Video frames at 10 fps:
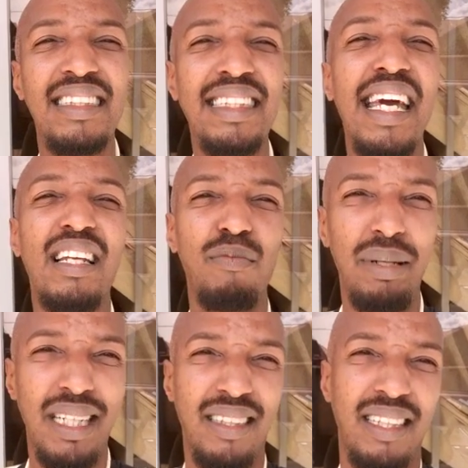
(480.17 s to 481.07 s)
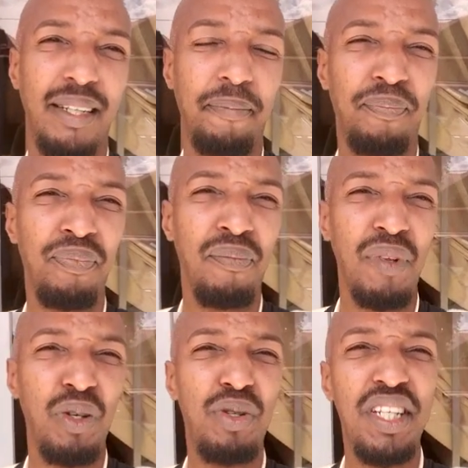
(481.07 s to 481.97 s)
scalability.
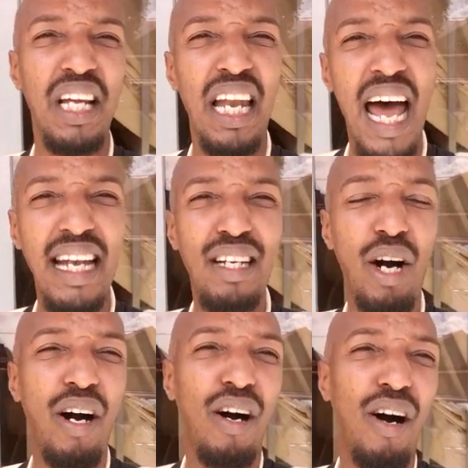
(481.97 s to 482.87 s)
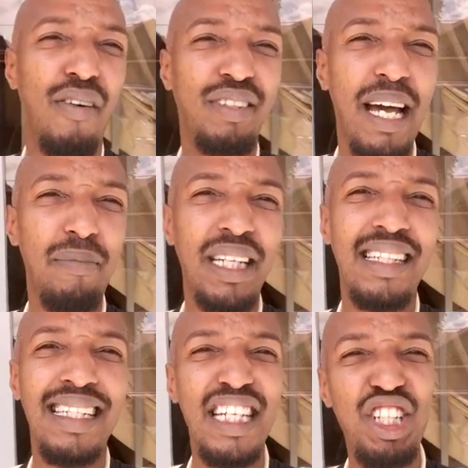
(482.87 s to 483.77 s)
You see a lot of them in a
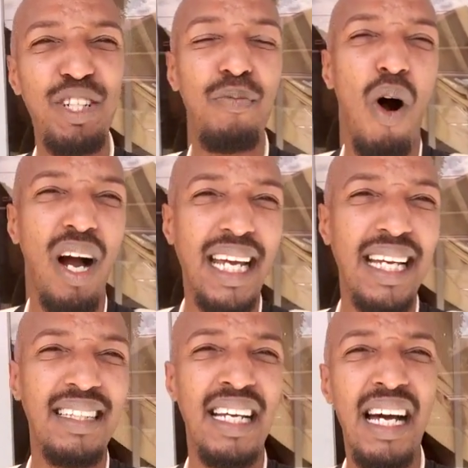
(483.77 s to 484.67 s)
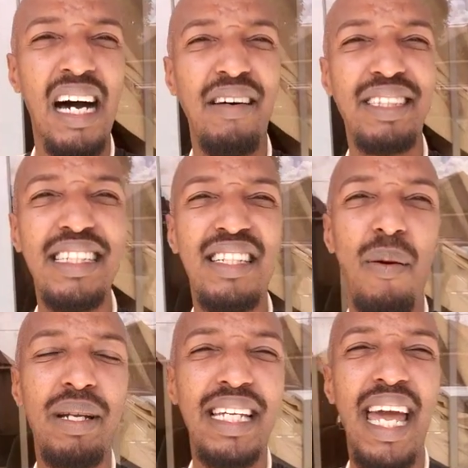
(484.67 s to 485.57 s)
niche market. I've seen
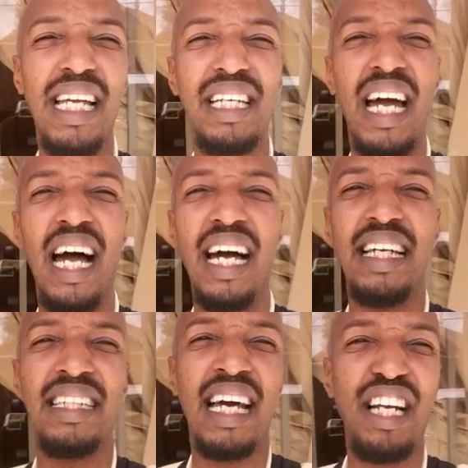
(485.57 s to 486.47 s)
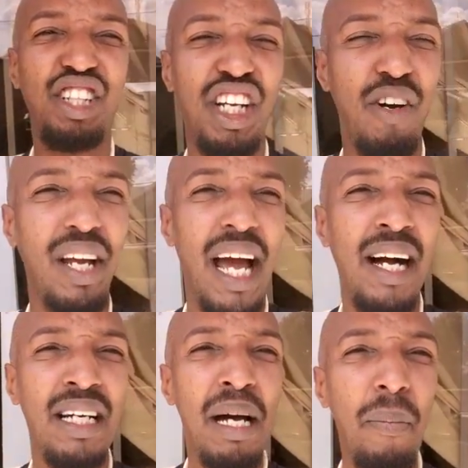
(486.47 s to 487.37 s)
some in Kenya and Nigeria,
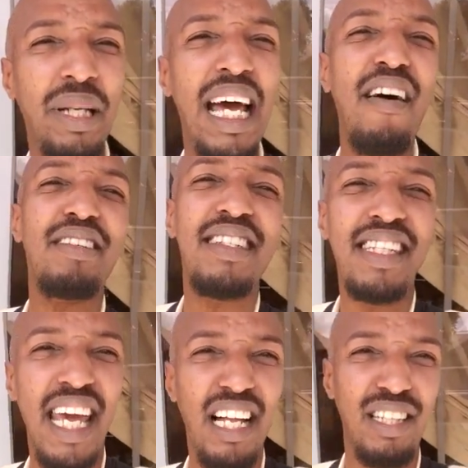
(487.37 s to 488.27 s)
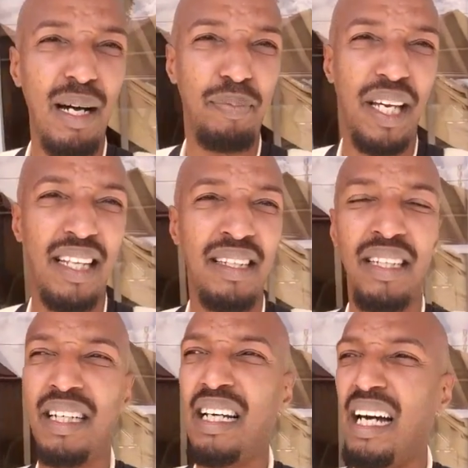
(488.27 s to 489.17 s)
but they haven't scaled up yet
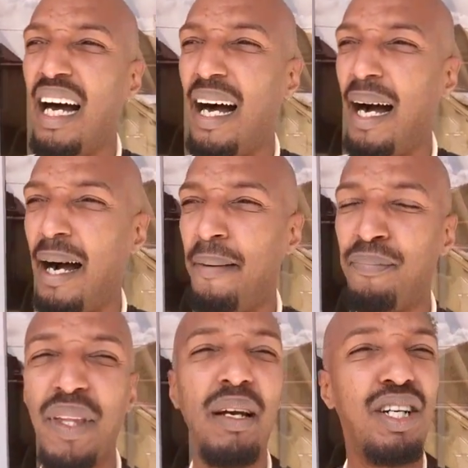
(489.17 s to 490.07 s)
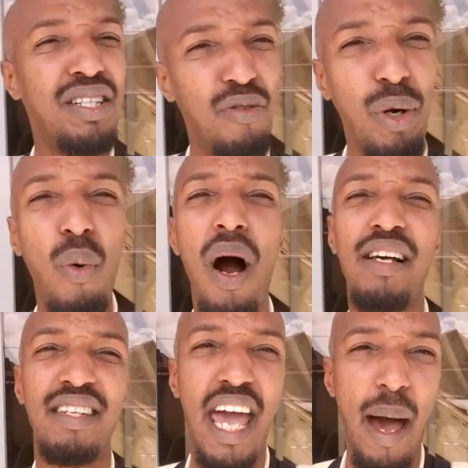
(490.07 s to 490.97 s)
because um, it
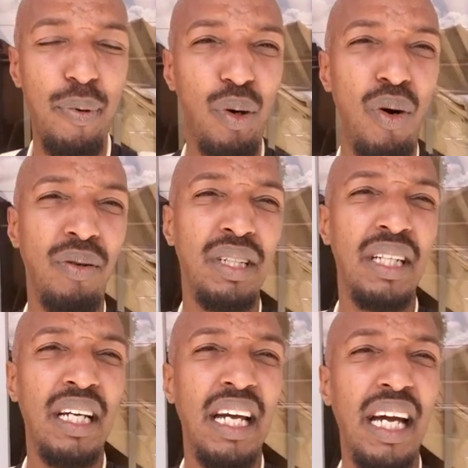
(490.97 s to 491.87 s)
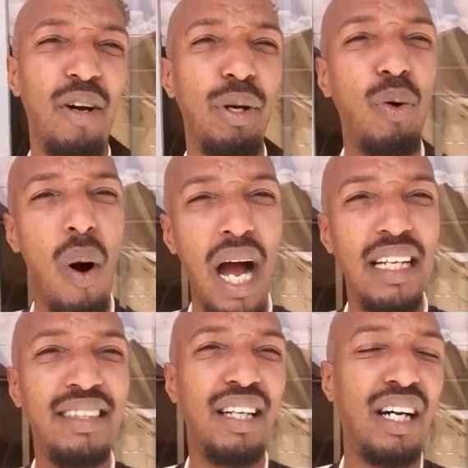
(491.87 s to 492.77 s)
requires capital, it
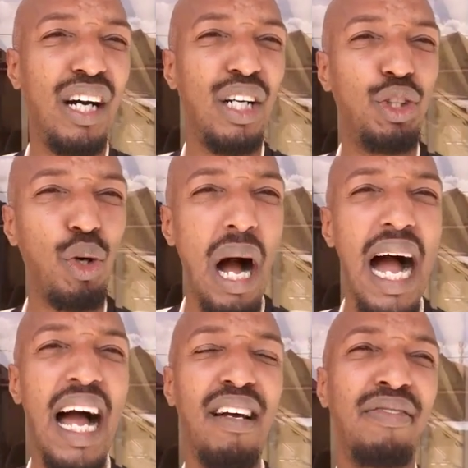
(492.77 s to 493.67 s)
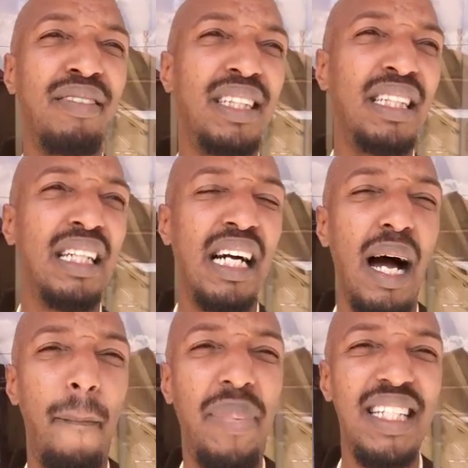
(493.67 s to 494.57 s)
requires a, a, drive,
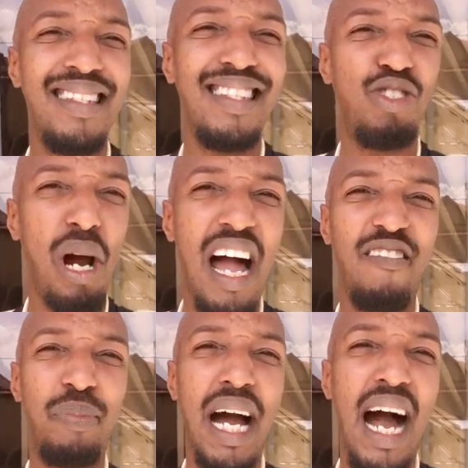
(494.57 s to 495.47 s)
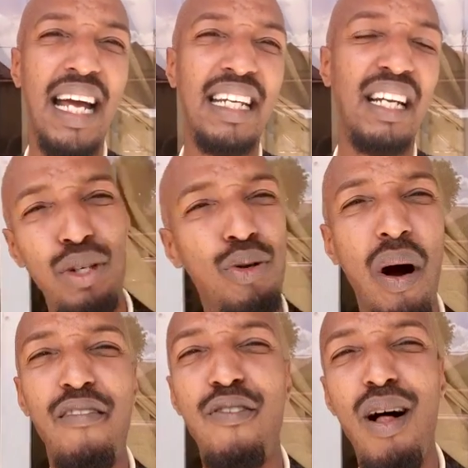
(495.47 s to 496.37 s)
a business drive behind You know
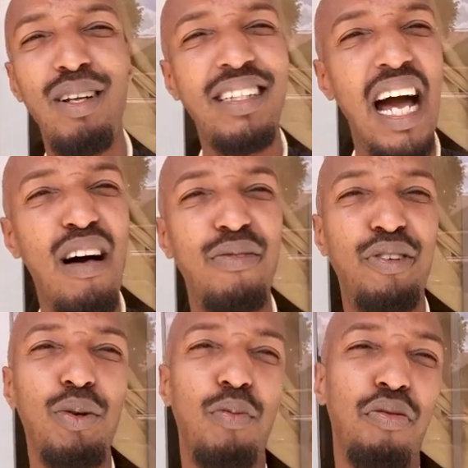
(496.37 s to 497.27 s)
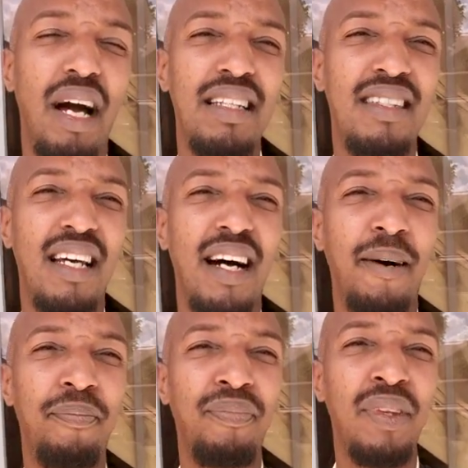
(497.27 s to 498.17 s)
how volatile fuel price uh,
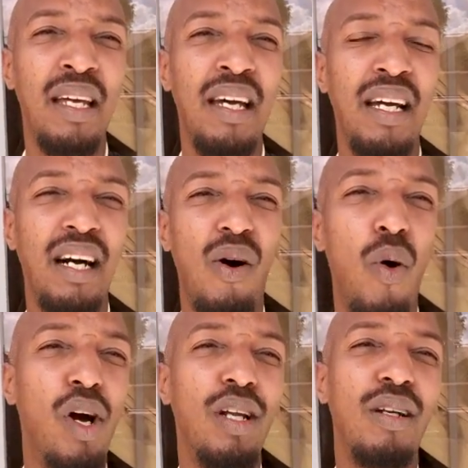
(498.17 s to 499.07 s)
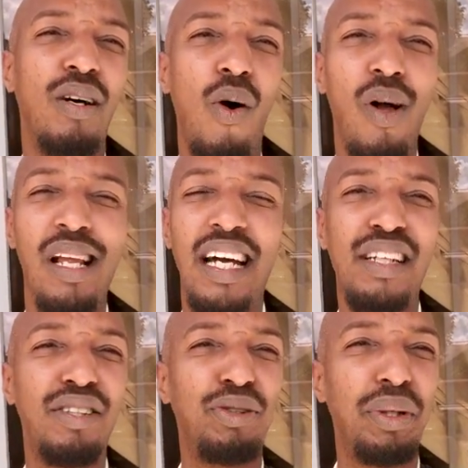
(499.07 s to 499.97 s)
oil oil
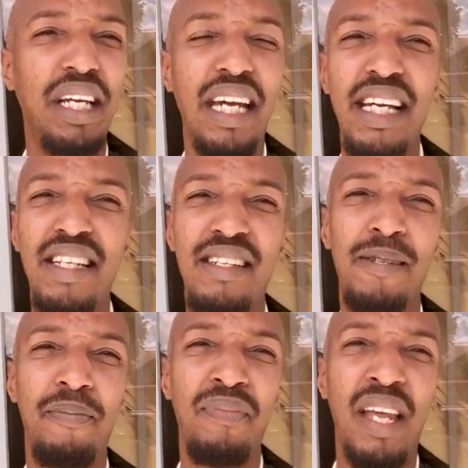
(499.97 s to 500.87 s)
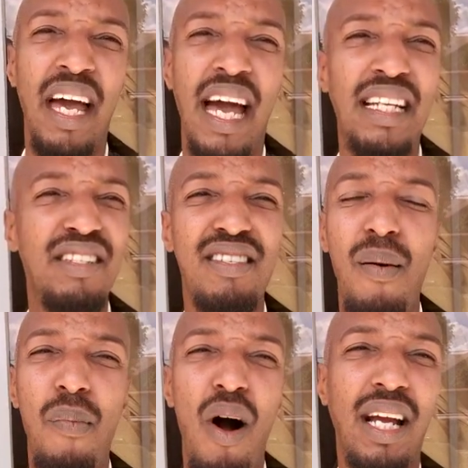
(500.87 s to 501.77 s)
industry is, and in some
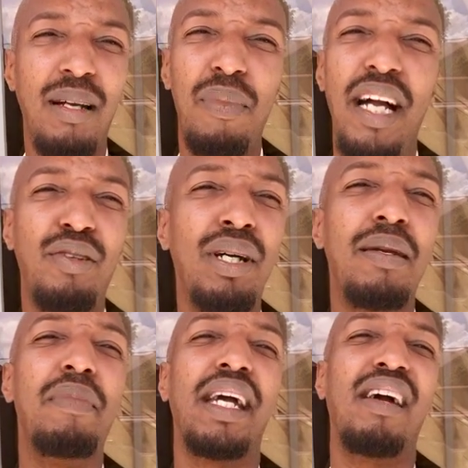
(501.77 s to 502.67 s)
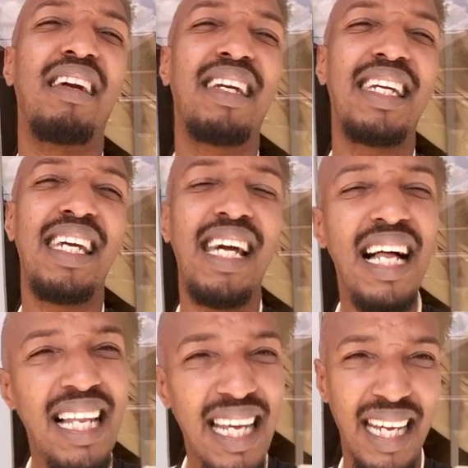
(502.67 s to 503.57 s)
market, man, you can make a
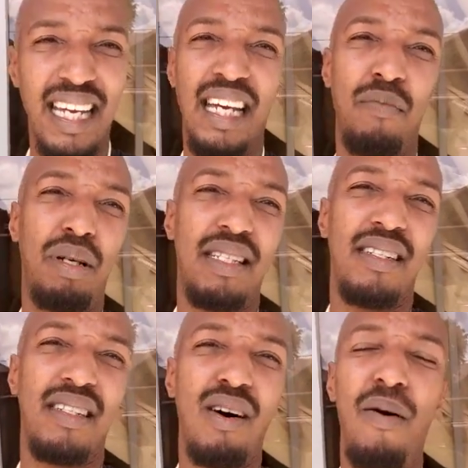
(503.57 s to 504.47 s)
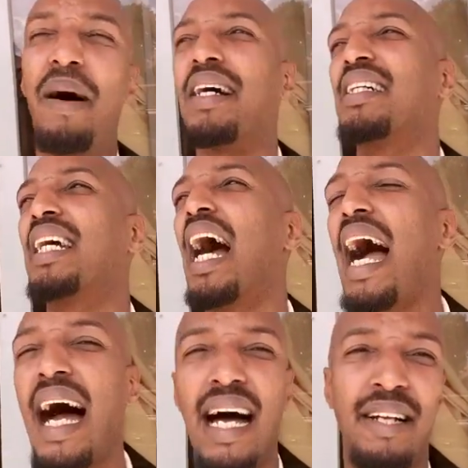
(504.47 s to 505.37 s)
killing in business. Oh my
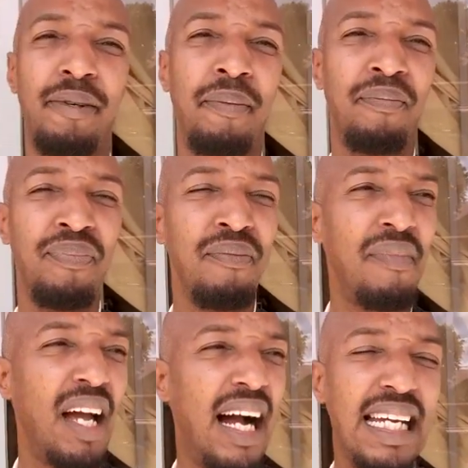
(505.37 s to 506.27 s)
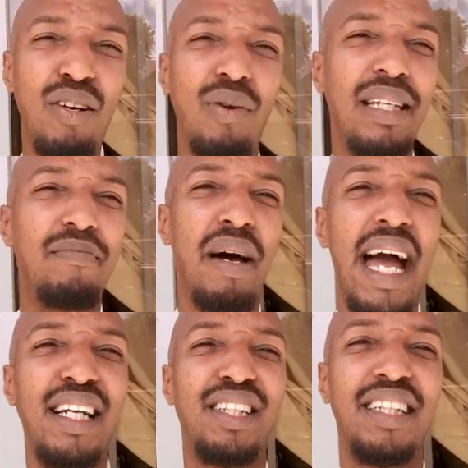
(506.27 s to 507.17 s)
God, I can only
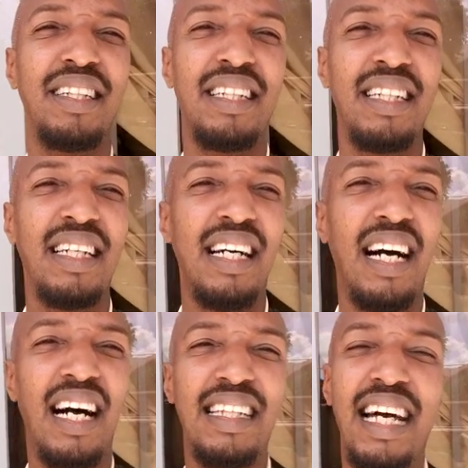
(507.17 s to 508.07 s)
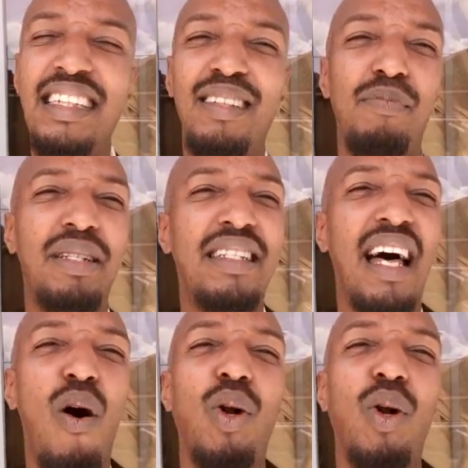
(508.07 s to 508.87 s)
imagine. Uh, that's a business I